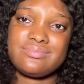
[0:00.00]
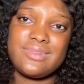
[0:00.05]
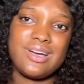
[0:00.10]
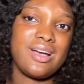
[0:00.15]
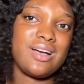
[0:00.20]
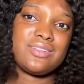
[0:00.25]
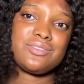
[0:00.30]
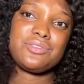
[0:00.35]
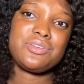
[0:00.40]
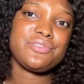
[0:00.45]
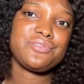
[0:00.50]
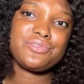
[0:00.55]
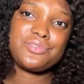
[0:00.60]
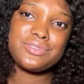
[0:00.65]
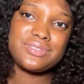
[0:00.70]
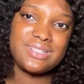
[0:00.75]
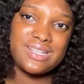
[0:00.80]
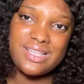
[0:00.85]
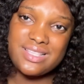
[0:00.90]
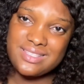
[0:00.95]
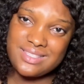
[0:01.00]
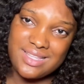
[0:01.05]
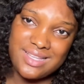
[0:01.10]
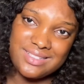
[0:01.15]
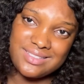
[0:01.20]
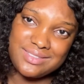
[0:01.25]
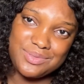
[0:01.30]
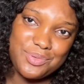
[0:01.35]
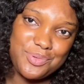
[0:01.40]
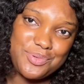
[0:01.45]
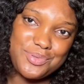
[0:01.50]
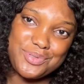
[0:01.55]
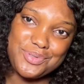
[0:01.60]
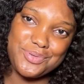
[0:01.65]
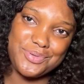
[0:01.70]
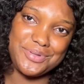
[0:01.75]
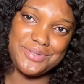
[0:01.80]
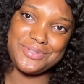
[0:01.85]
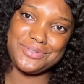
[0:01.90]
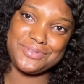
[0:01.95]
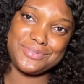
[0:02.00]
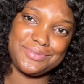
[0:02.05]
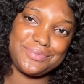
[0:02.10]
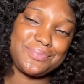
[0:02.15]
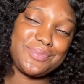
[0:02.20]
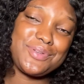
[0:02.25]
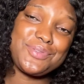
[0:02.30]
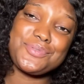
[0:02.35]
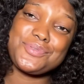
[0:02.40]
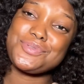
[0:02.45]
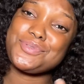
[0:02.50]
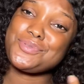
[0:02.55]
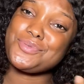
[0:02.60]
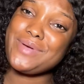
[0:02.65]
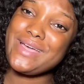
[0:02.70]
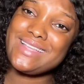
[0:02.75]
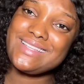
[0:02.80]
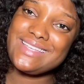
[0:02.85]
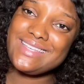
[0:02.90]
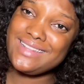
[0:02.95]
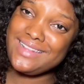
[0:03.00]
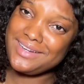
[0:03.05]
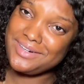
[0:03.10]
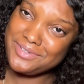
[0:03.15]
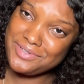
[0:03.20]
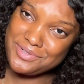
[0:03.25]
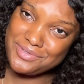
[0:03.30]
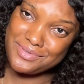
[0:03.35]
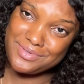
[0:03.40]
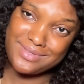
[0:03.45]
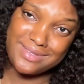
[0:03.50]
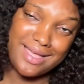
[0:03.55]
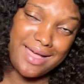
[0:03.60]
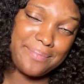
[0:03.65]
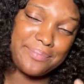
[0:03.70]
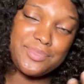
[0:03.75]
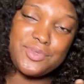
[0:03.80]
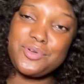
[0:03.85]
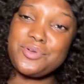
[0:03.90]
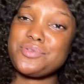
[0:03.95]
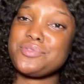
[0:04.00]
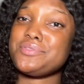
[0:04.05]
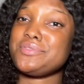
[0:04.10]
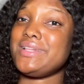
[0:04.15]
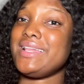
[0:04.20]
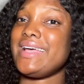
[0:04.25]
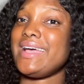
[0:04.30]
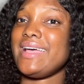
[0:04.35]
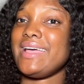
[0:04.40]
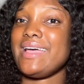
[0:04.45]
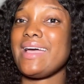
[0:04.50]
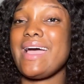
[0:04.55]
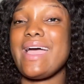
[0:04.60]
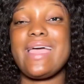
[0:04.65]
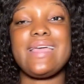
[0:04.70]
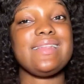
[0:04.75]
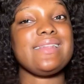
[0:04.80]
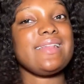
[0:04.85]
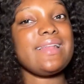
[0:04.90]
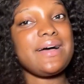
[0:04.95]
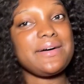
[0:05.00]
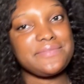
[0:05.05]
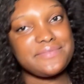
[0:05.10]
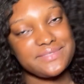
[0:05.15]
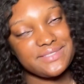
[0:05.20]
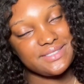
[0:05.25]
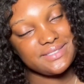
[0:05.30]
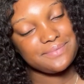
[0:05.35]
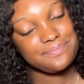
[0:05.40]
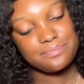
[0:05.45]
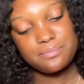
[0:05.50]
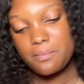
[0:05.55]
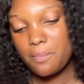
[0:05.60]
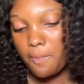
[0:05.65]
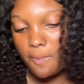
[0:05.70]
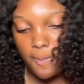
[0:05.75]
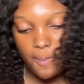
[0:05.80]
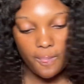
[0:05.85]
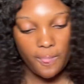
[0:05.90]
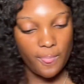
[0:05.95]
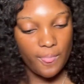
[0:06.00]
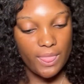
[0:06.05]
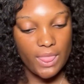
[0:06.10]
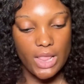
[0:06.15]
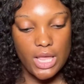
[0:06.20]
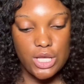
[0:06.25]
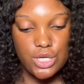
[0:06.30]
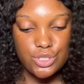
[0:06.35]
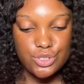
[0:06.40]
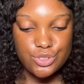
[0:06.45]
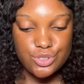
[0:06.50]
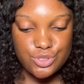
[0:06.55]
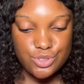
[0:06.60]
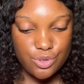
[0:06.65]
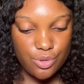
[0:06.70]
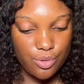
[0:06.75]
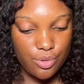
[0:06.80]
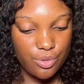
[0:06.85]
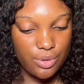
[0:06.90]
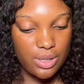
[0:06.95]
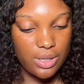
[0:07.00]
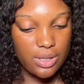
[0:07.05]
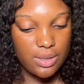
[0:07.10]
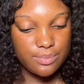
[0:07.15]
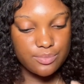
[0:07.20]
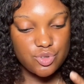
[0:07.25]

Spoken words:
I don't even understand what was going on. But it was quite hilarious. I'm not going to lie, I laughed. So